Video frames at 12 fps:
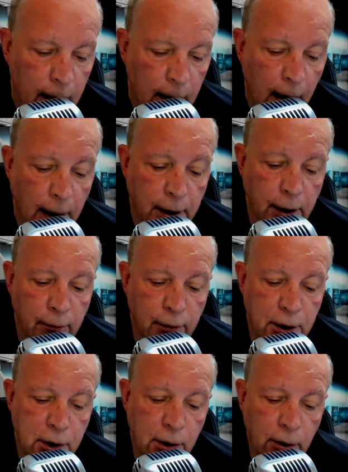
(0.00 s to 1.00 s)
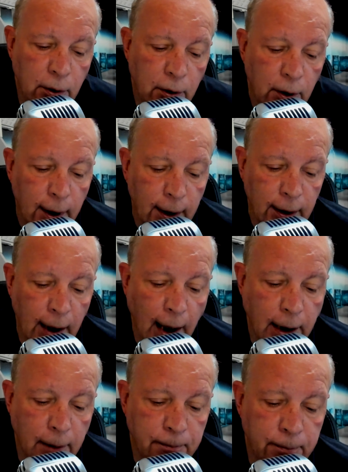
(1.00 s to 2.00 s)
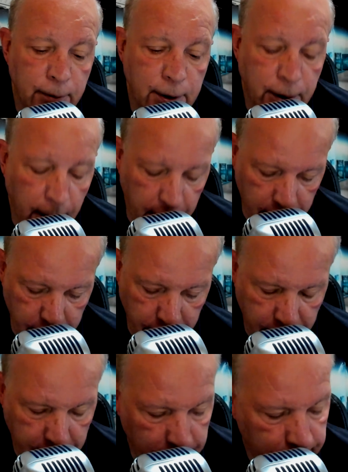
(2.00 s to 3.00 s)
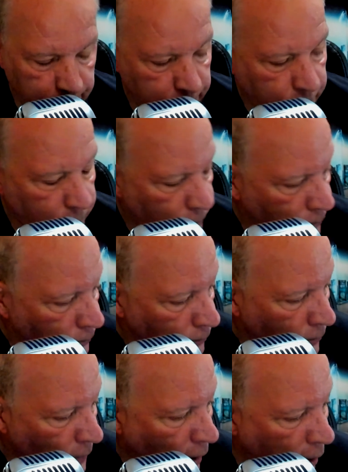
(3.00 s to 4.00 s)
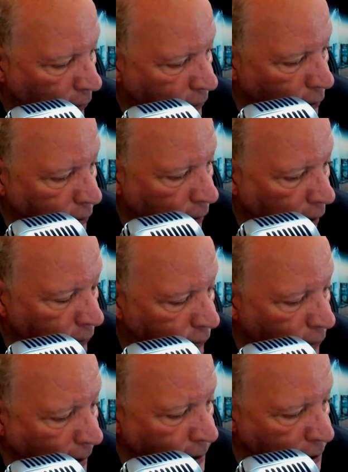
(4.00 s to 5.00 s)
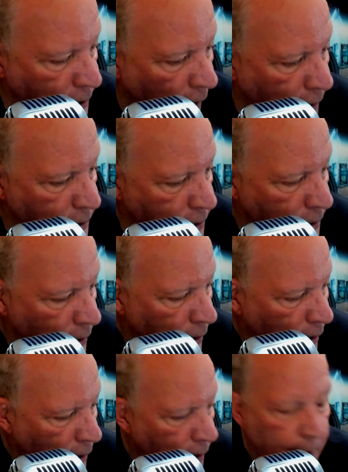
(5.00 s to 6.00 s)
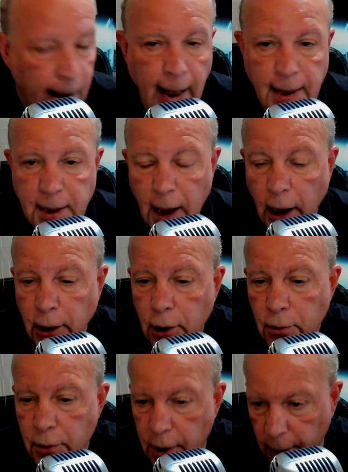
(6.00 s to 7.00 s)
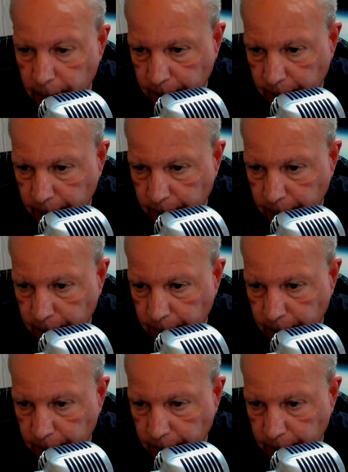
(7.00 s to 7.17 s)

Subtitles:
and the original lineup returns of Renaissance as Illusion